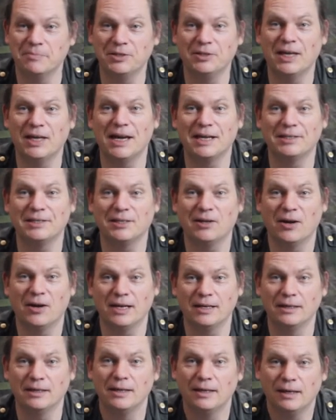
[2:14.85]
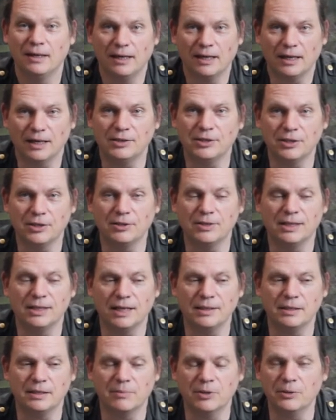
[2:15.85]
But that aside, it's a good
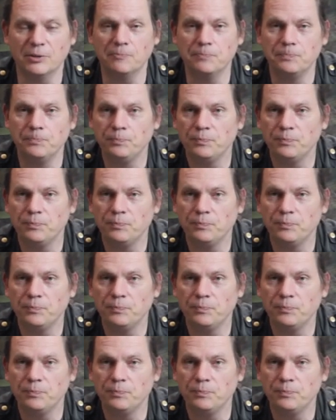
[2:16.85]
sentiment.